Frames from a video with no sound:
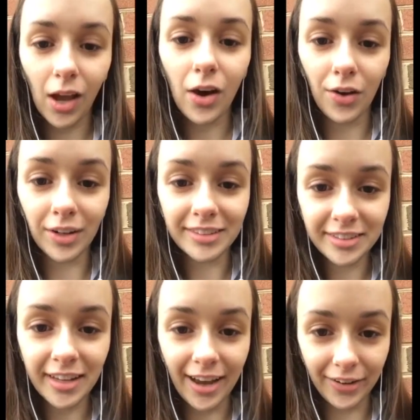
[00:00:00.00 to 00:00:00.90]
on a
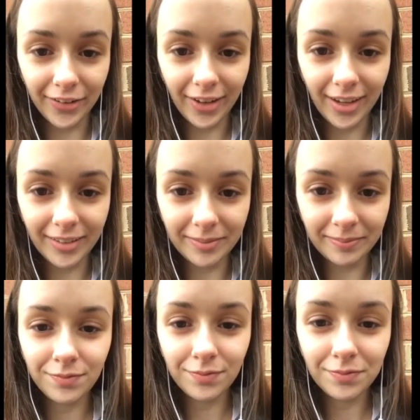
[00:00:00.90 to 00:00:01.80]
Saturday.
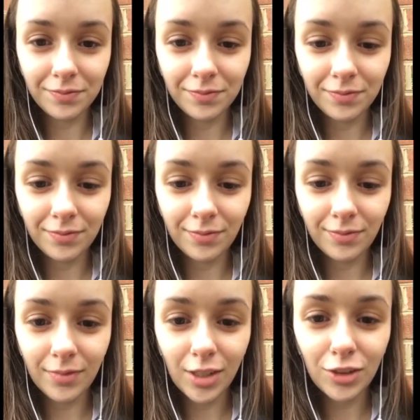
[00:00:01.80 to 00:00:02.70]

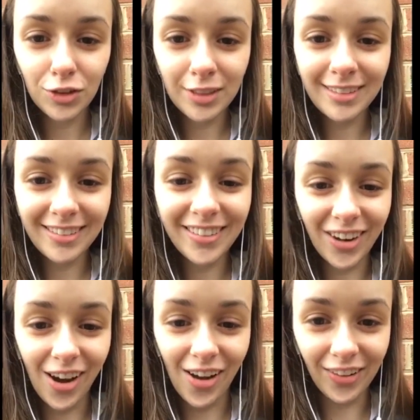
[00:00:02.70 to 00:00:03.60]
She's in
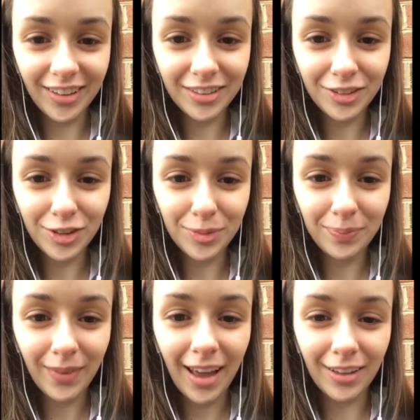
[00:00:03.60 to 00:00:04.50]
college.
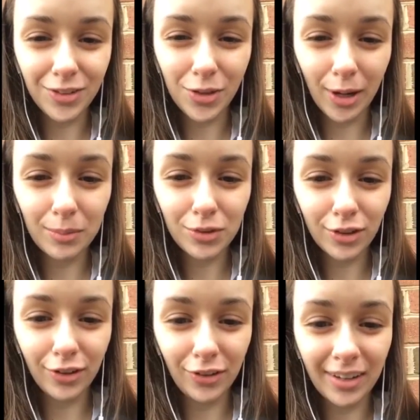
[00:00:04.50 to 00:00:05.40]
And so I'm sure
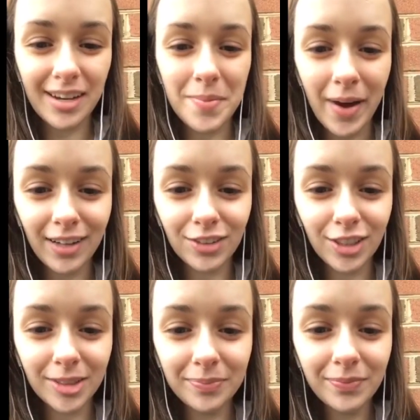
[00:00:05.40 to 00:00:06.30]
you can
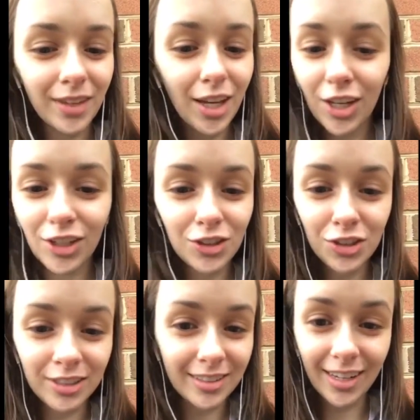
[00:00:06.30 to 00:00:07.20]
imagine
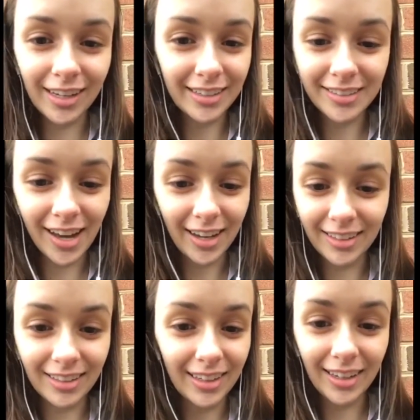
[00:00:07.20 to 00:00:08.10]
she's not
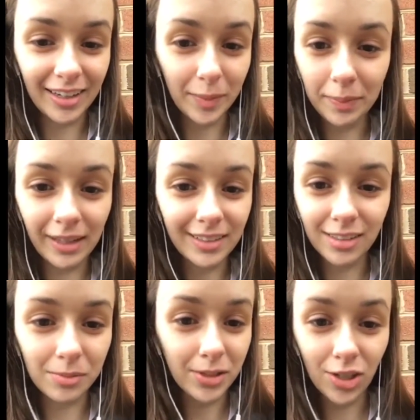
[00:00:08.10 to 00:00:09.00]
exactly in a place to
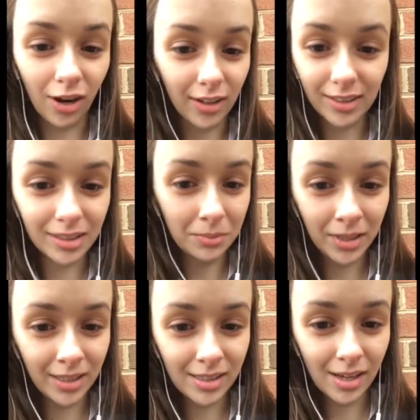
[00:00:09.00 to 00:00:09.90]
be talking to me
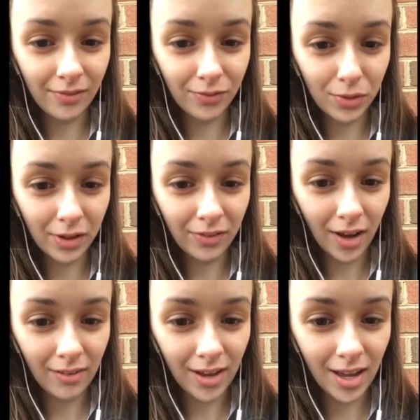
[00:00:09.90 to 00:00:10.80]
at
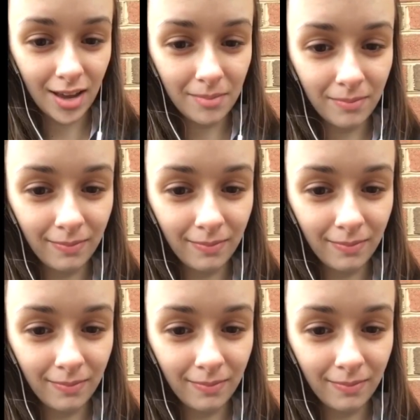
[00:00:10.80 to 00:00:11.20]
7:45 a.m.